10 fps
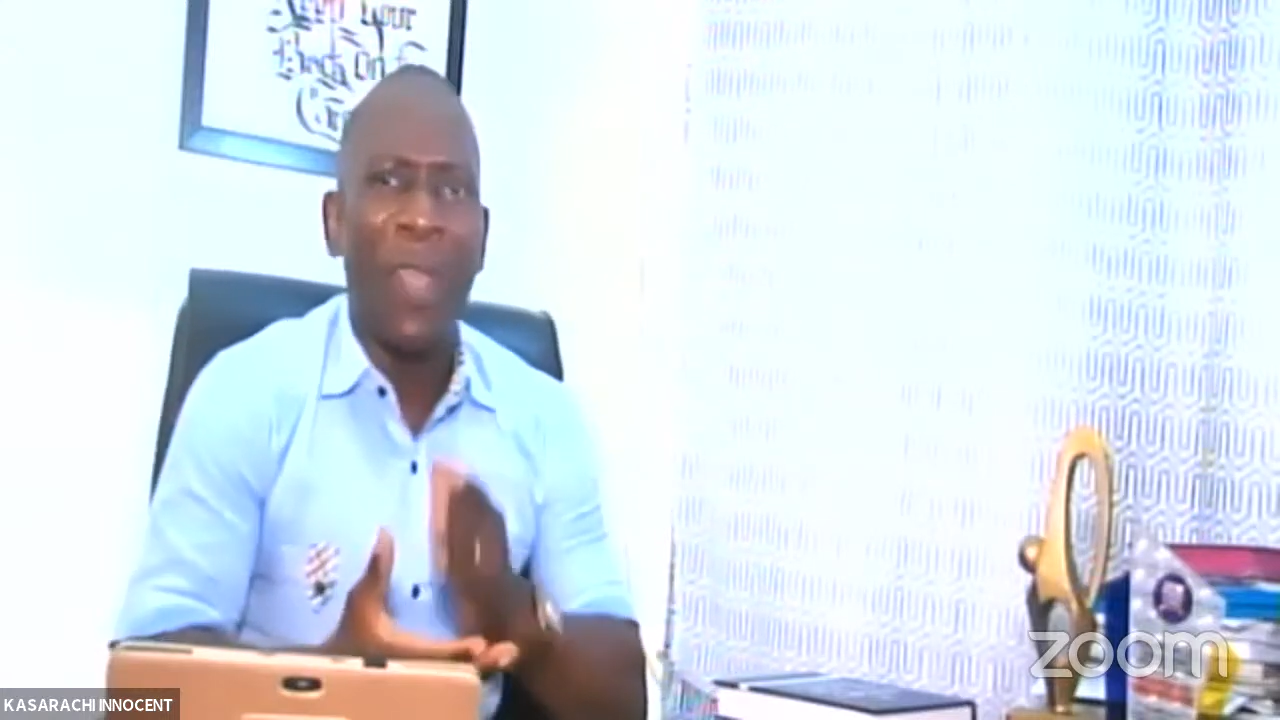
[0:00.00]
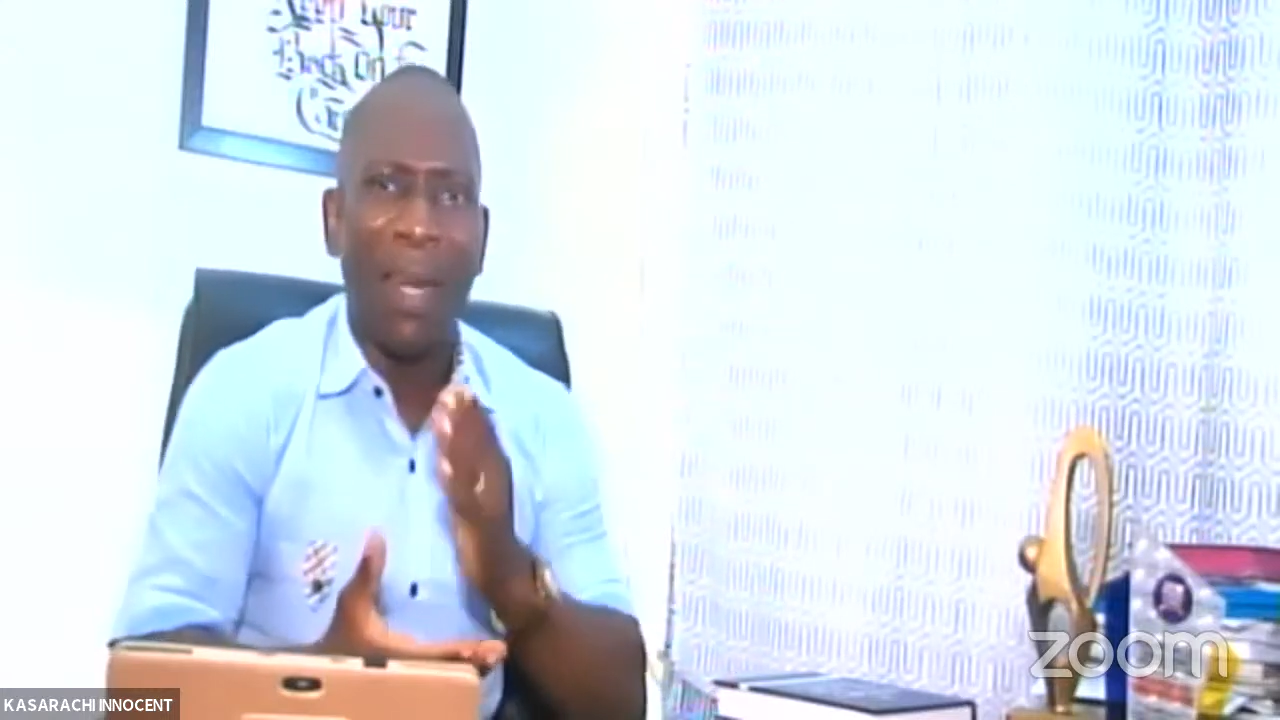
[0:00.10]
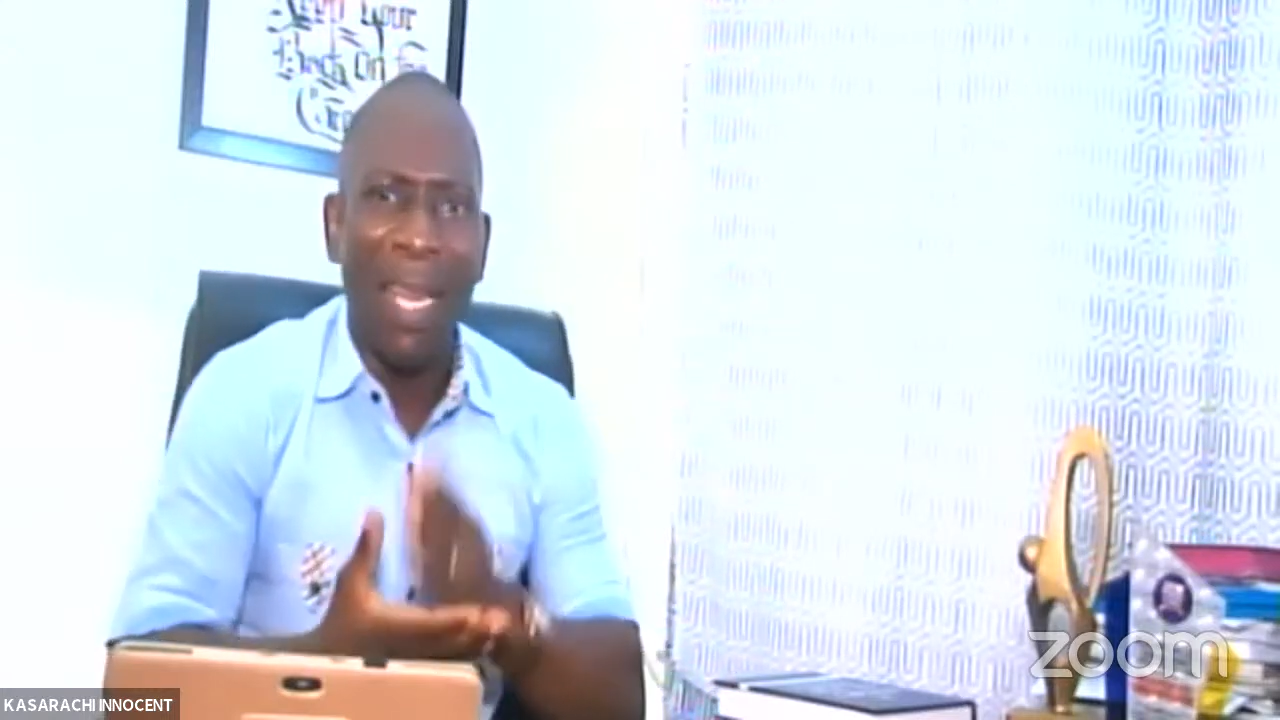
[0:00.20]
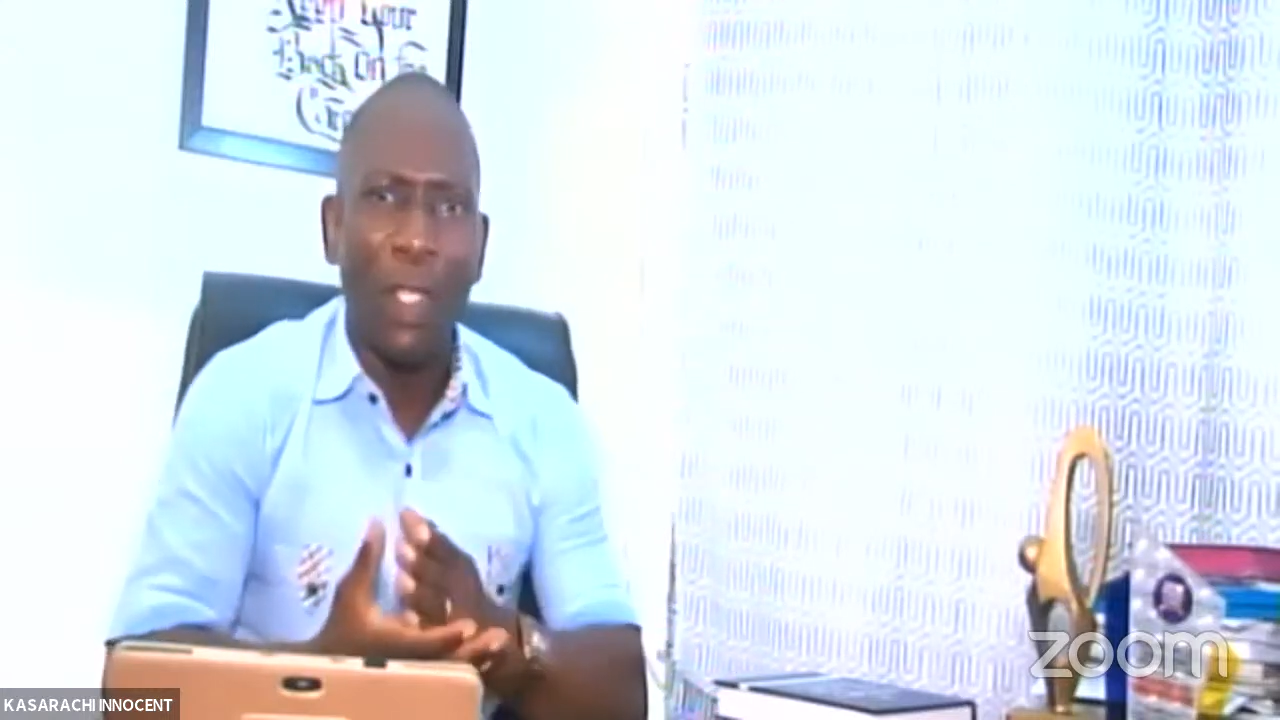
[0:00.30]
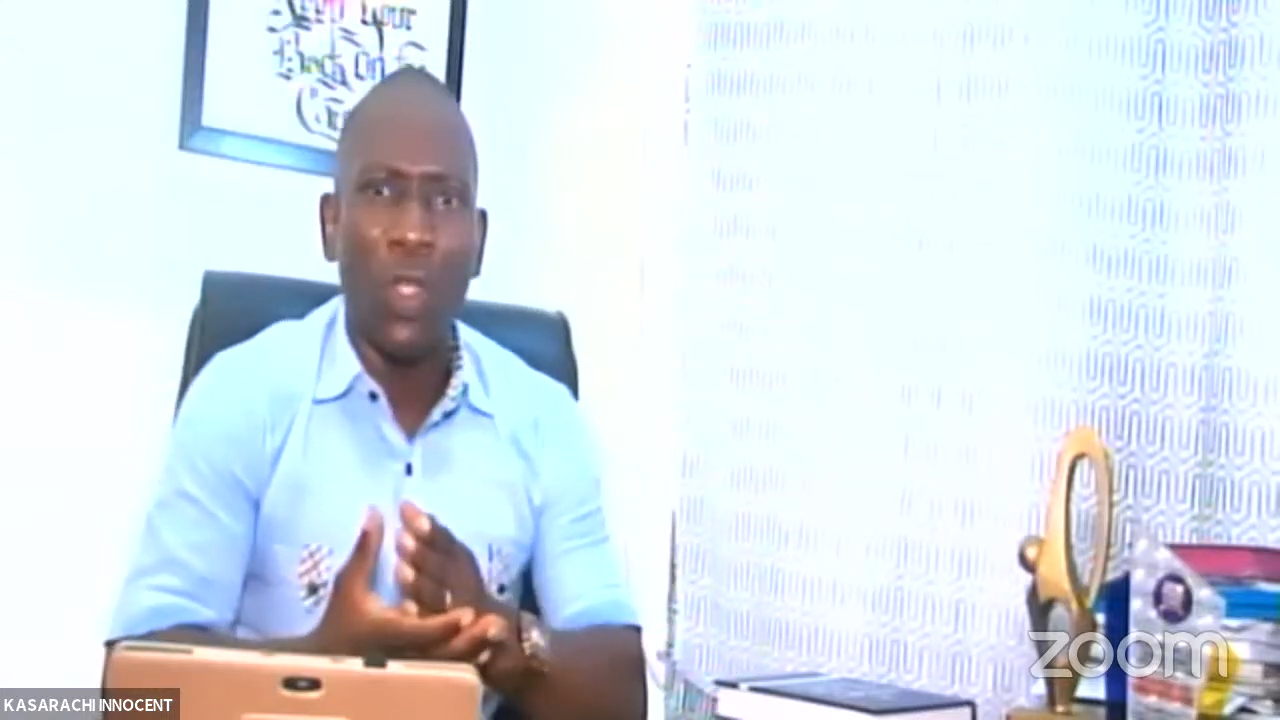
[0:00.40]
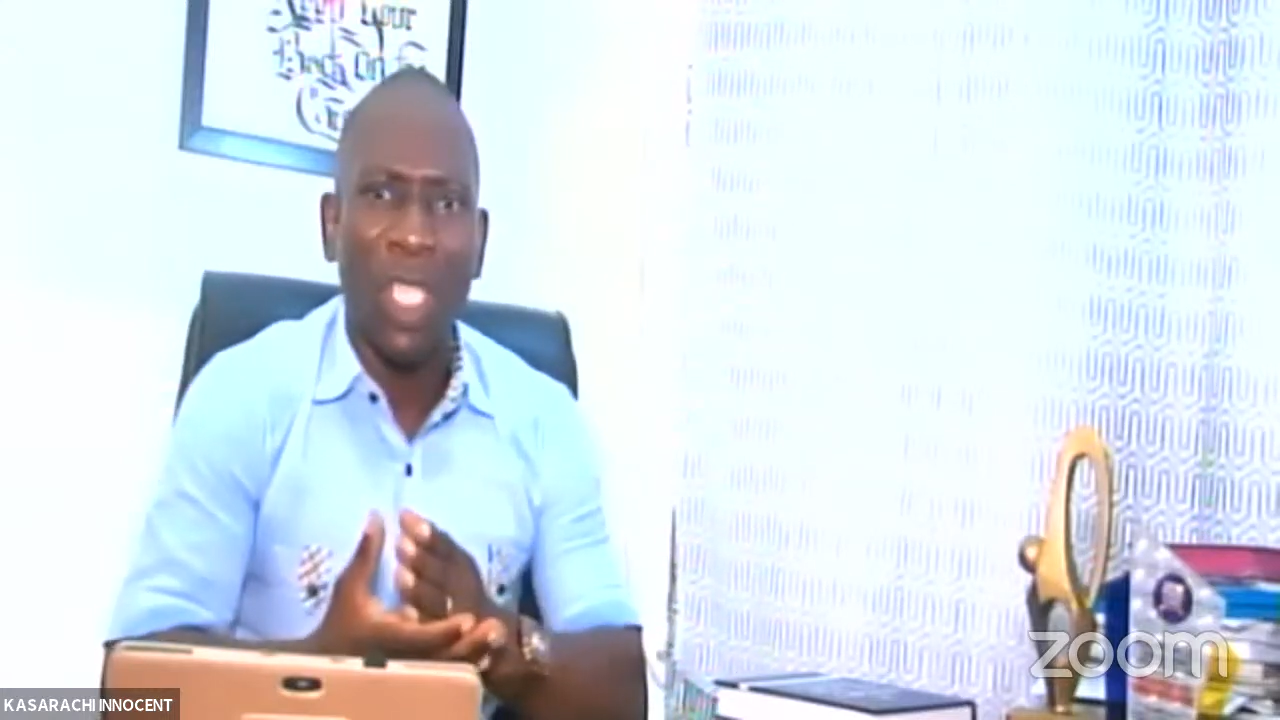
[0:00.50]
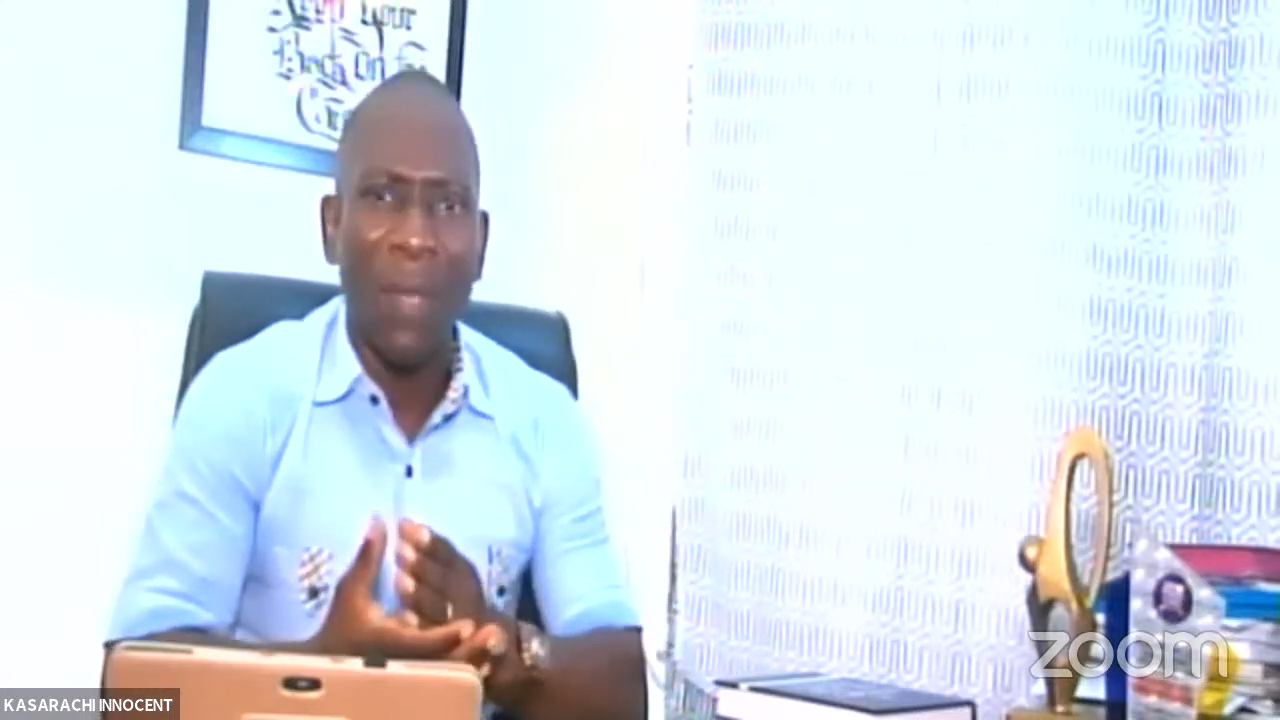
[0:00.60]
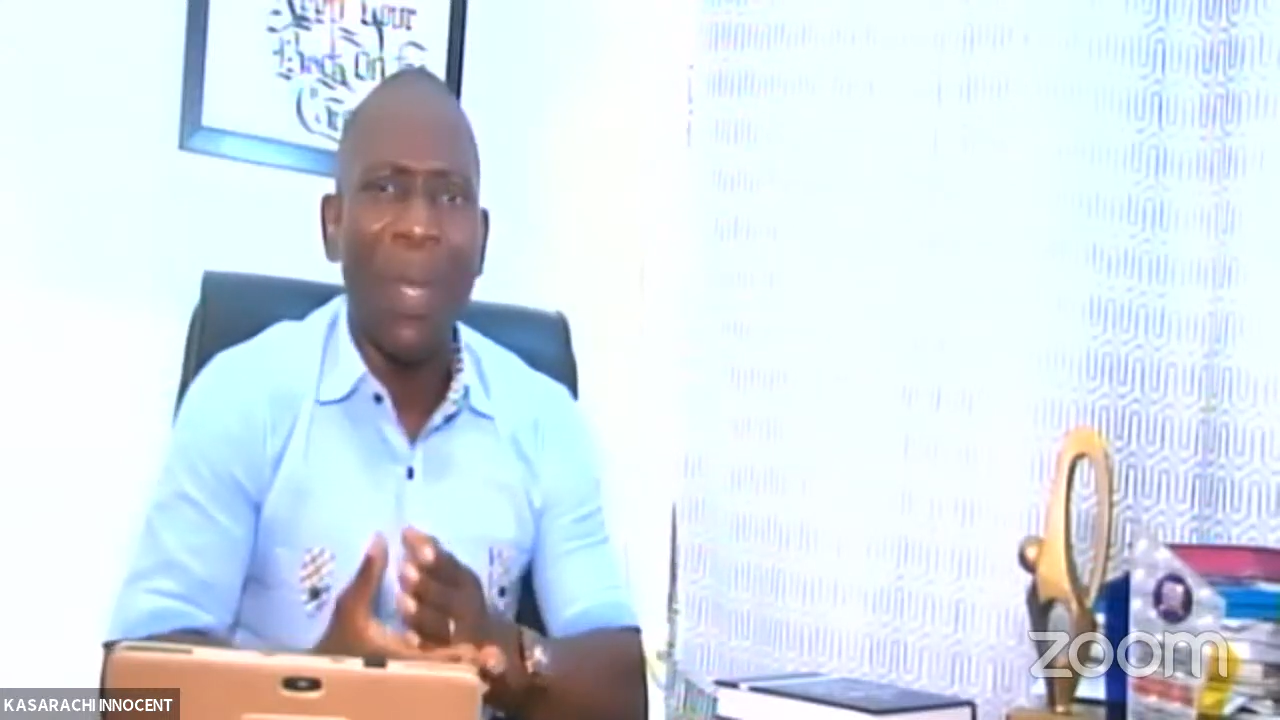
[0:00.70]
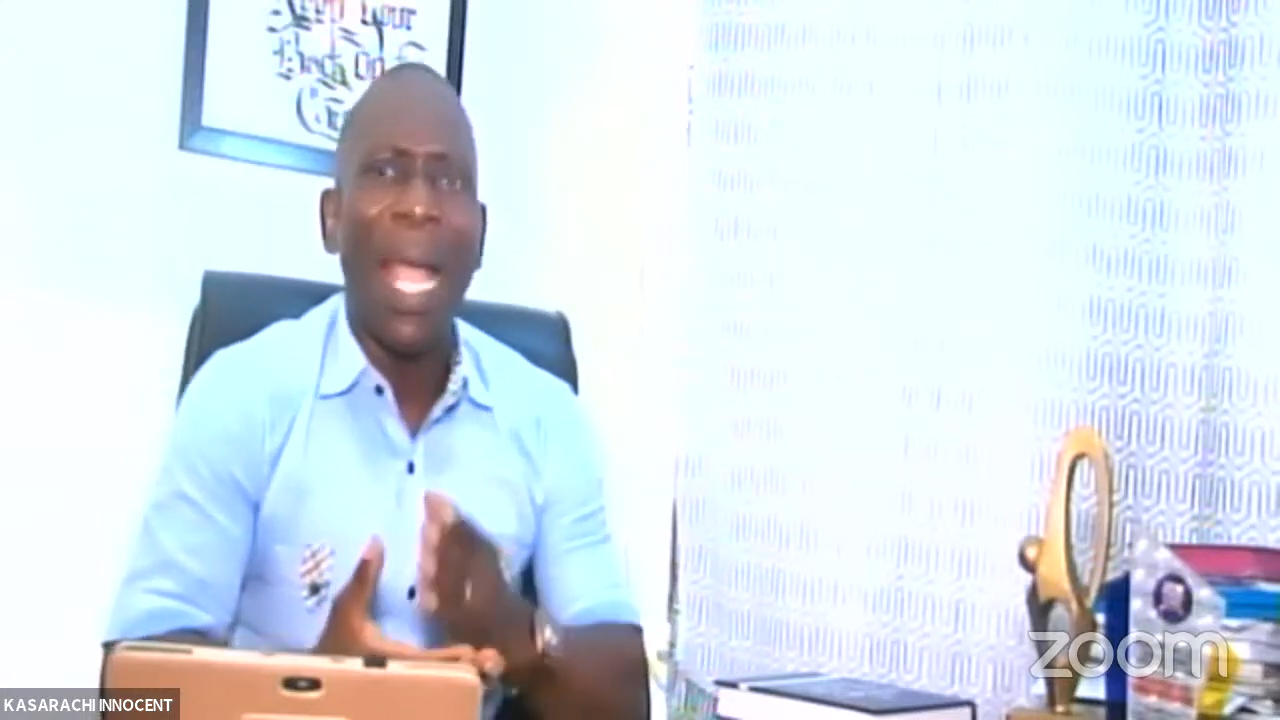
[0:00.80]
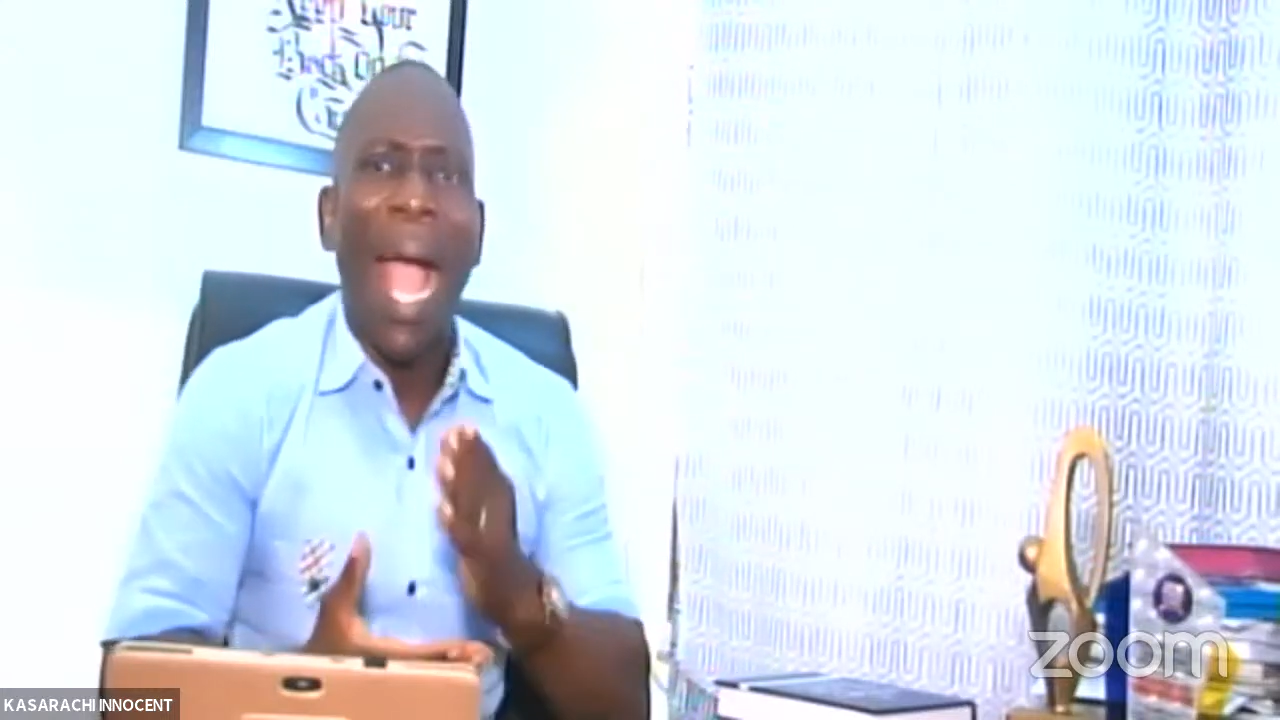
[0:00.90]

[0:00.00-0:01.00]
relationship,